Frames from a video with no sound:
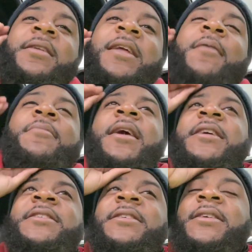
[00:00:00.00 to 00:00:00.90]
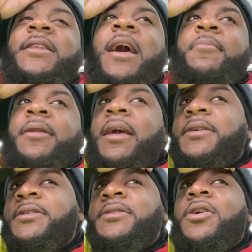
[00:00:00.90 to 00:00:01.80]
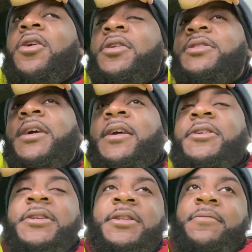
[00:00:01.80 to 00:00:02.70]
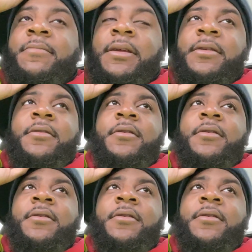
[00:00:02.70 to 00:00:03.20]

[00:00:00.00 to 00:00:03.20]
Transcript: Domination is a domination. It's all the same shit to me.